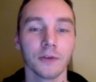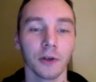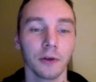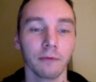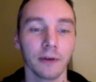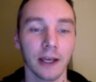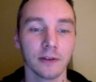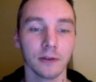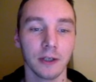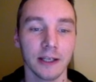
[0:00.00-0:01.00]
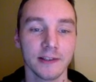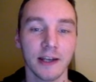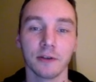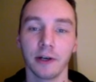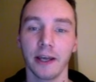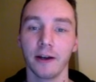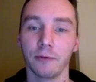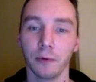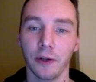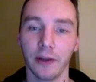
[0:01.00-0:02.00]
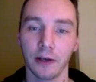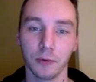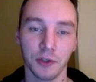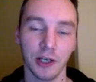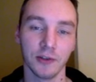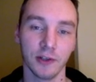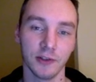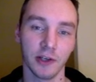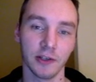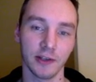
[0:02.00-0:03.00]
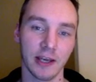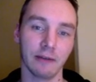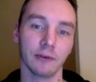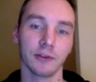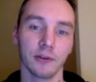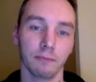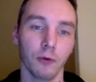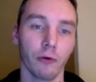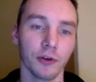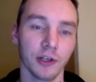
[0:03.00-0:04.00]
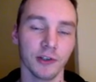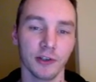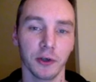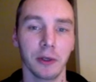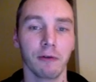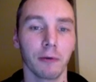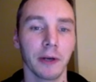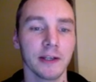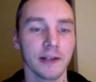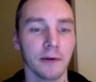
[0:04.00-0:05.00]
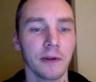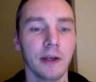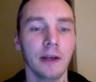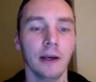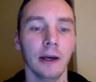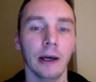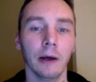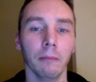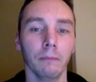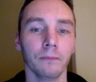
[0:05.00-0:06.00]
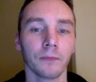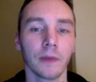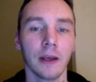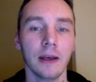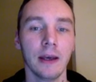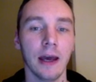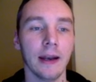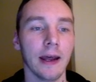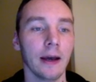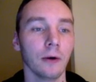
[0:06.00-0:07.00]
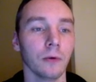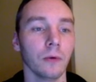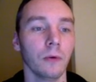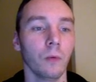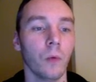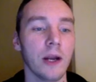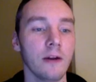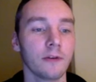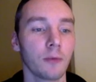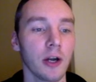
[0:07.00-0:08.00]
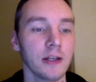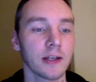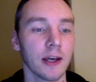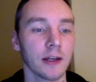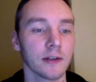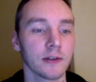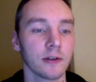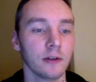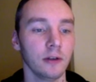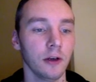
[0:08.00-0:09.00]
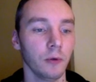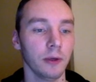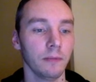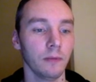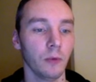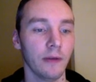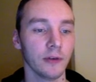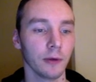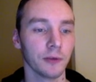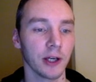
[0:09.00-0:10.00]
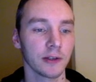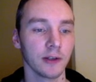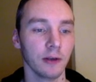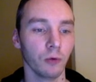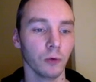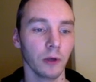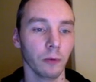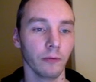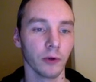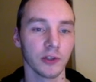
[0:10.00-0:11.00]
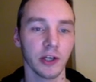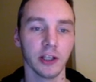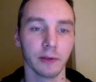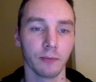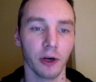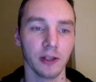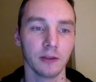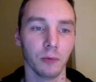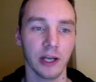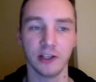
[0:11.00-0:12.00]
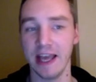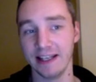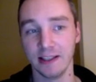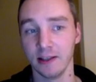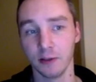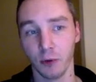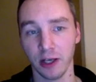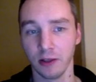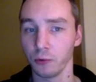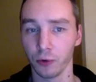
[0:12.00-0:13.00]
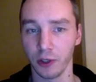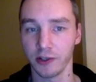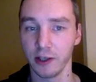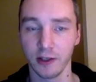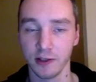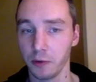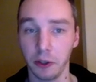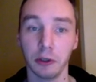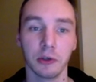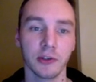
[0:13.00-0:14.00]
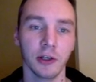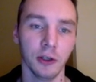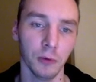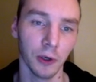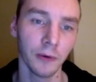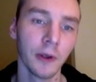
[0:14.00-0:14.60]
don't forget to click center again after we've done that, because we changed the size of the canvas. The origin is in totally the wrong place now. And now, when a sprite has, we had these objects and we've all assigned them a sprite. We actually edited the sprite that was already assigned to this, so we don't need to assign a new one.